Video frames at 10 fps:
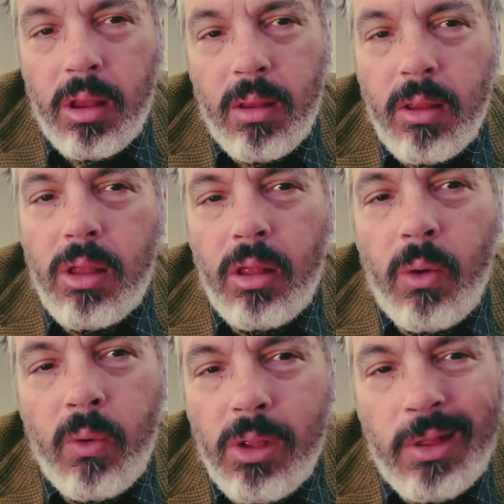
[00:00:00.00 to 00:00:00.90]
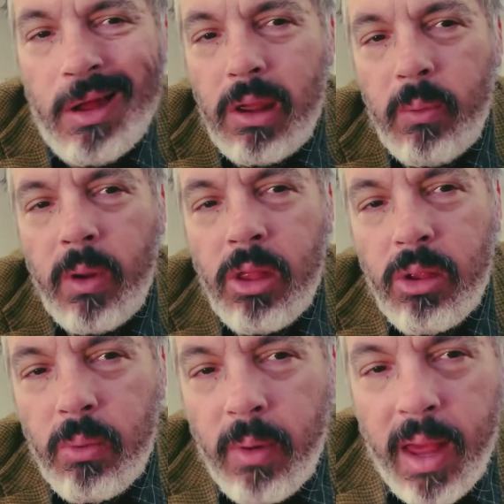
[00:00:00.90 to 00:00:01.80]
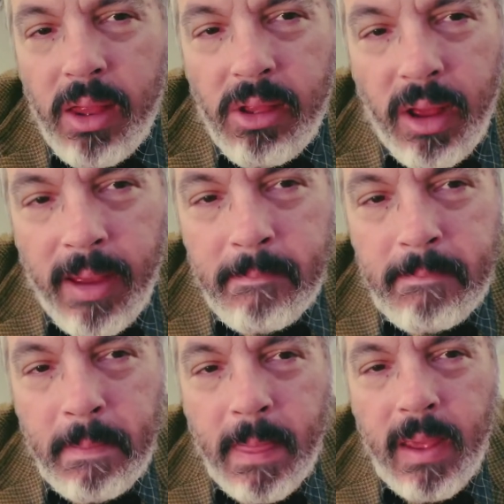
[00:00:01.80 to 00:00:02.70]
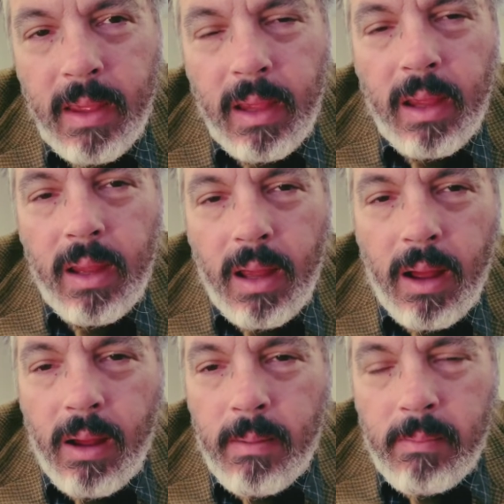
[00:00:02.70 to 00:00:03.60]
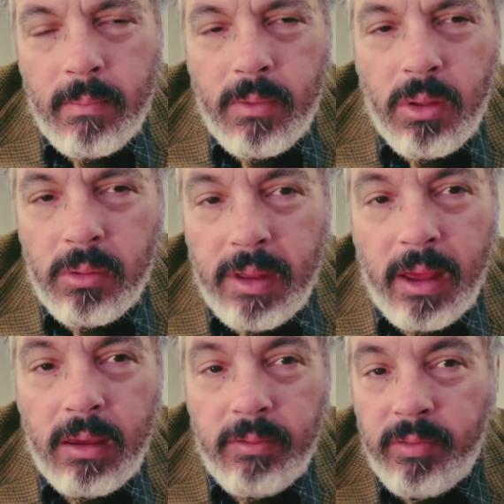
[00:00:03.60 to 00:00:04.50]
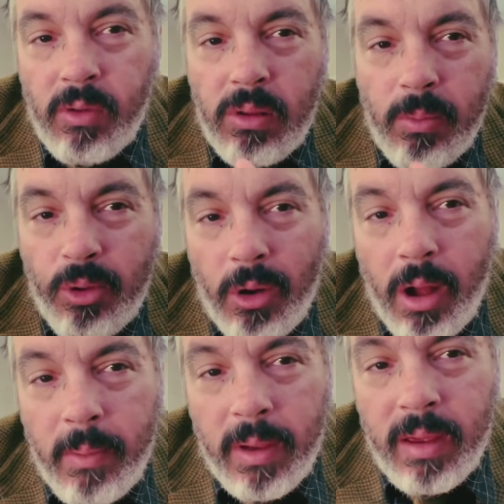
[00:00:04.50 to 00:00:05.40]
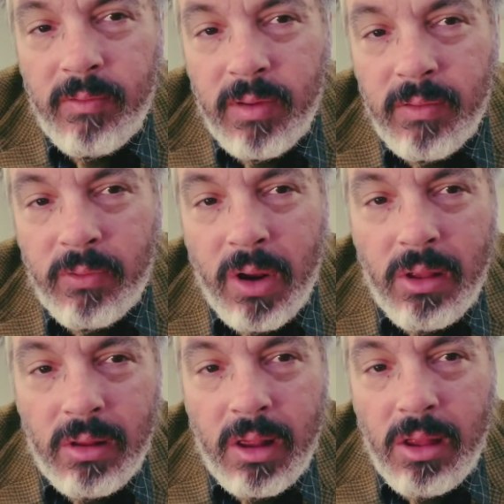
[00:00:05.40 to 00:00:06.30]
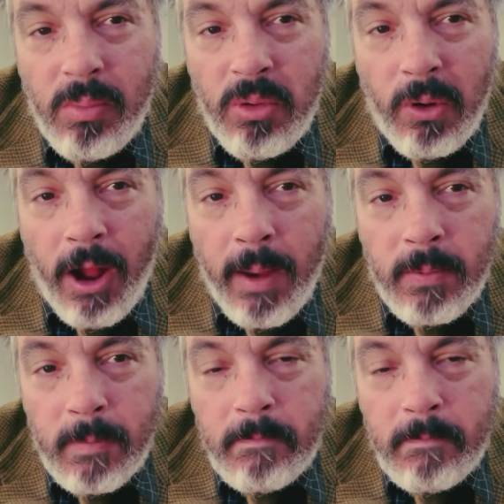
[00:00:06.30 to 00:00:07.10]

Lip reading: slow and steady wins the race, eh? So thank you for subscribing if you've recently subscribed.